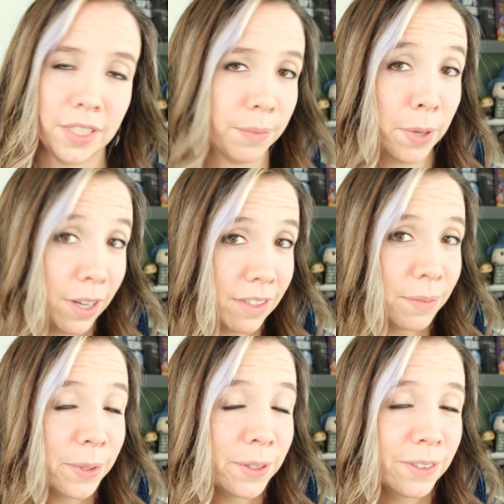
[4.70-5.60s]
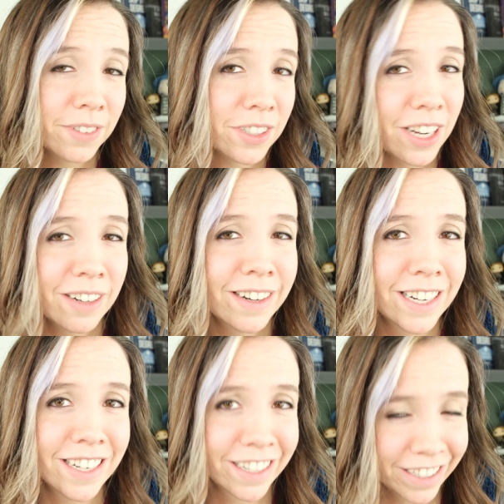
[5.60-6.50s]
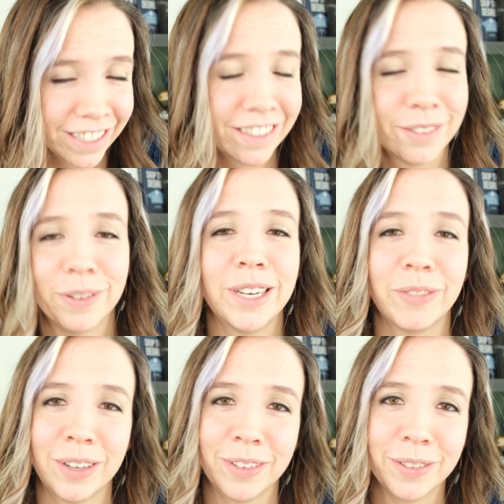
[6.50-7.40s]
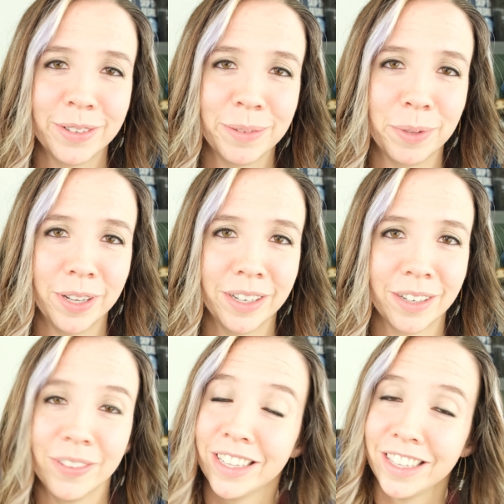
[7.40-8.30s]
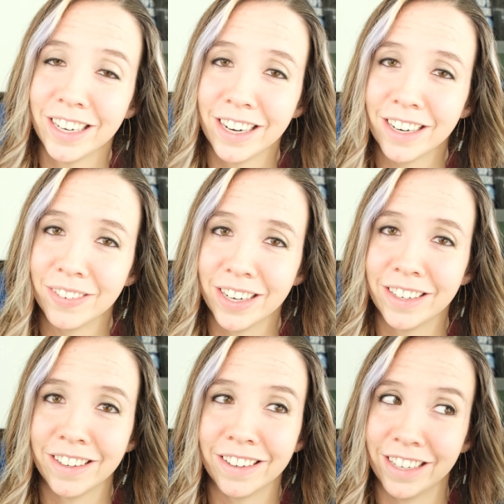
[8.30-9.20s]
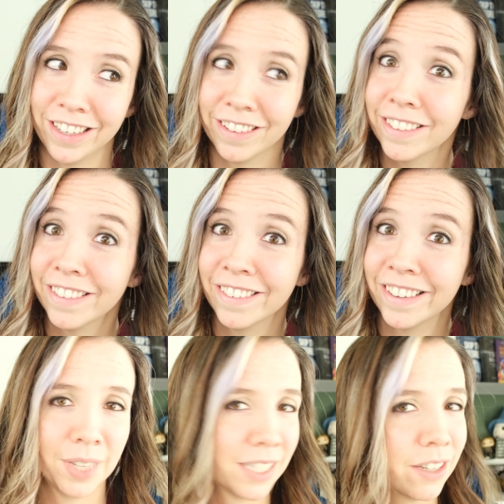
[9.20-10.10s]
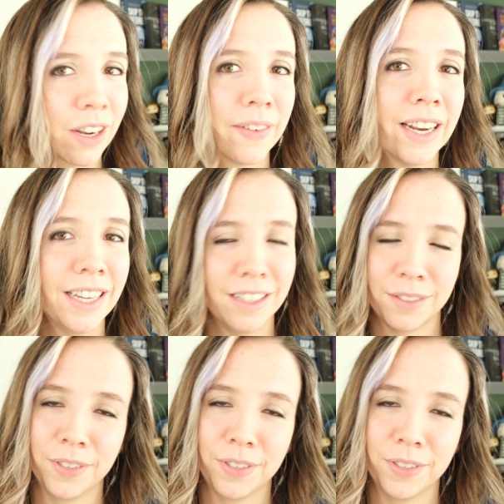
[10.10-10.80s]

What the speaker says: Is it possible to generate a good 2,500 word blog with an AI writer at all? Let's talk about it in this